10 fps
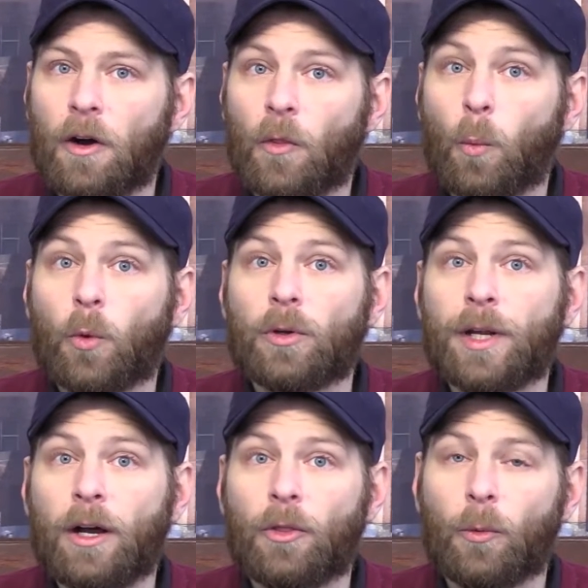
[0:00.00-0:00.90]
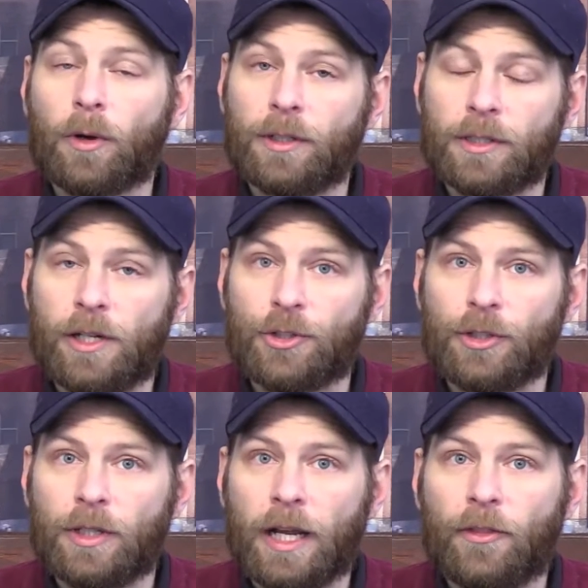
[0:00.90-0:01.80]
on the World Health
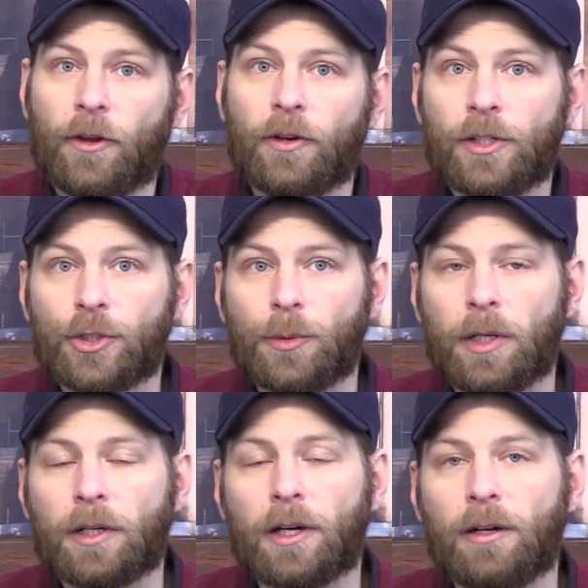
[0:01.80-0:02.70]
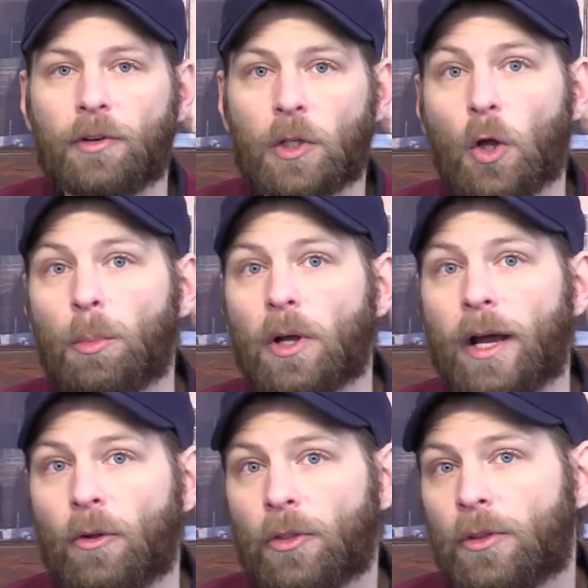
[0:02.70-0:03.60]
Organization and their issuing of a global
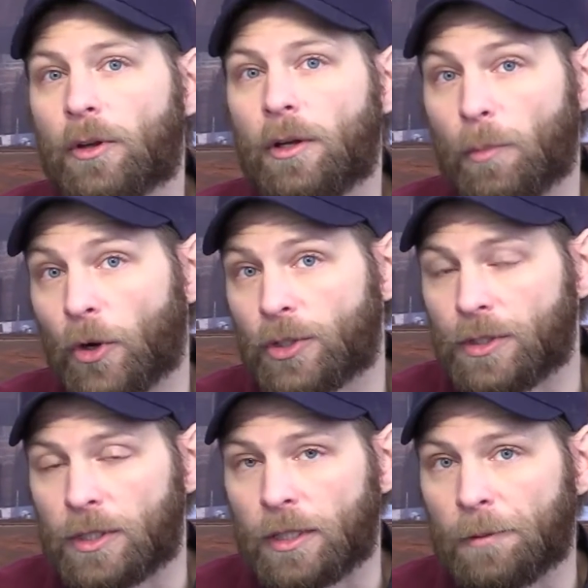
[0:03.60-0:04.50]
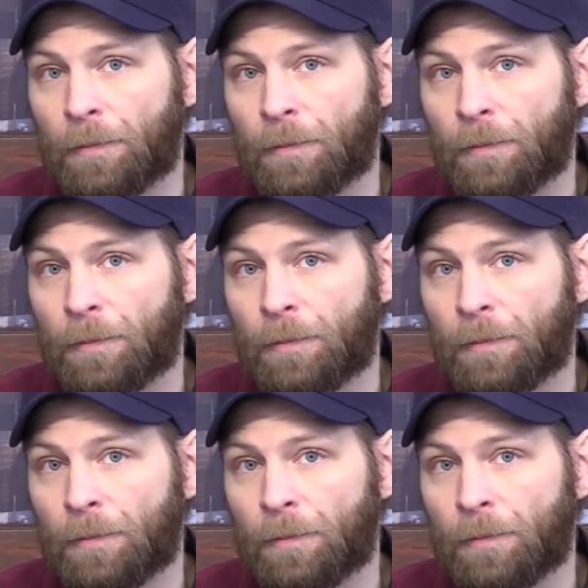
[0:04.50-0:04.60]
health emergency